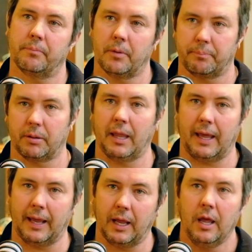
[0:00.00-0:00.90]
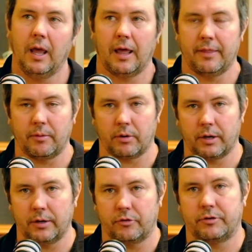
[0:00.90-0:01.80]
a play and they were
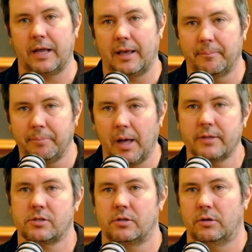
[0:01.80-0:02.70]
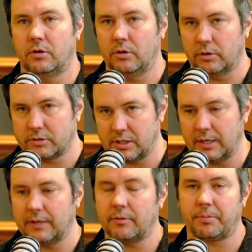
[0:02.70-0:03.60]
going to take a bus to New York
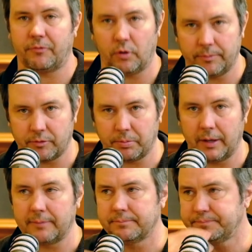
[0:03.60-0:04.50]
City to perform this play